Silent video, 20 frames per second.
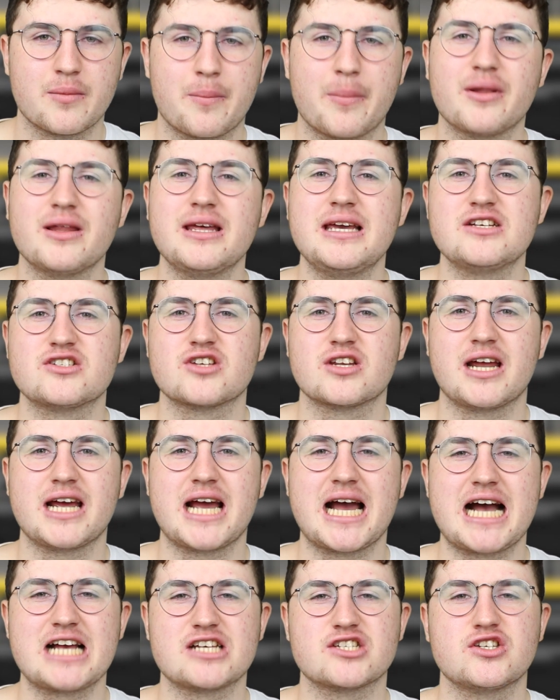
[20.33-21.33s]
please could I
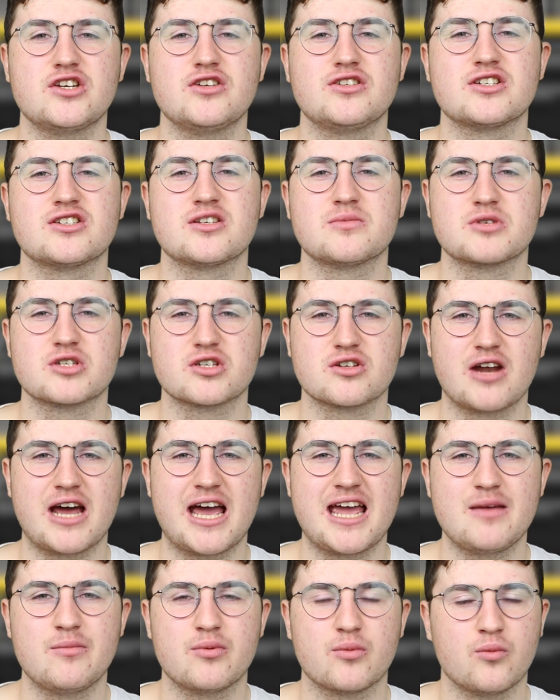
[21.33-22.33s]
ask you to
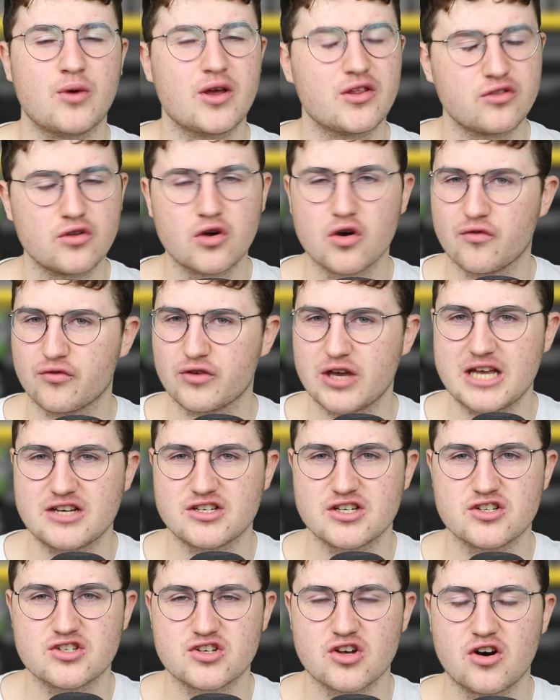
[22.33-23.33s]
subscribe with
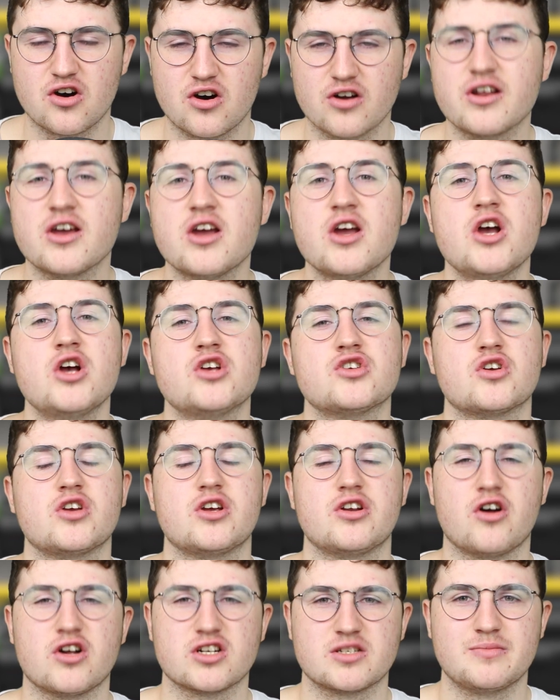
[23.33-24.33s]
notifications on so you're
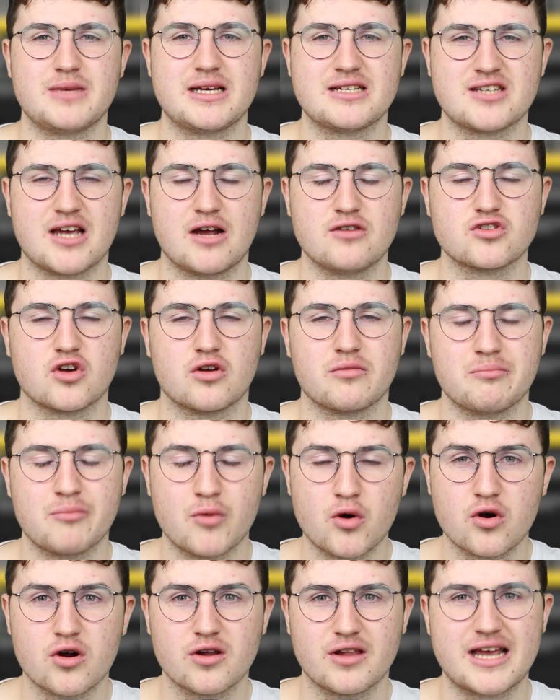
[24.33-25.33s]
not to miss out on
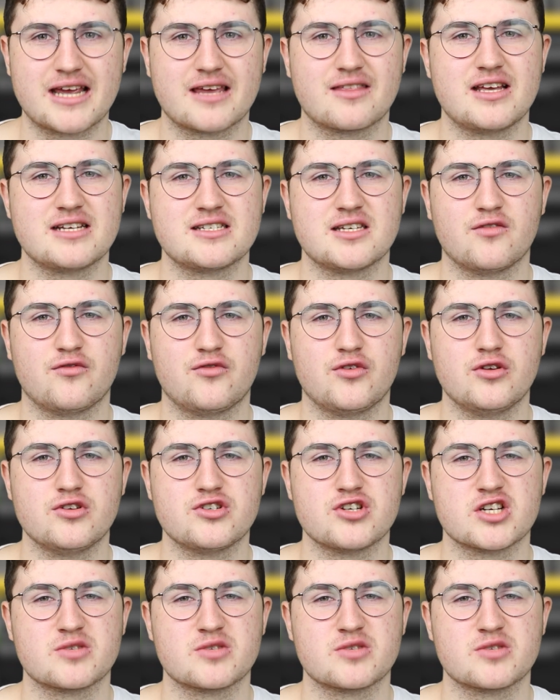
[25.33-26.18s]
more like this in future,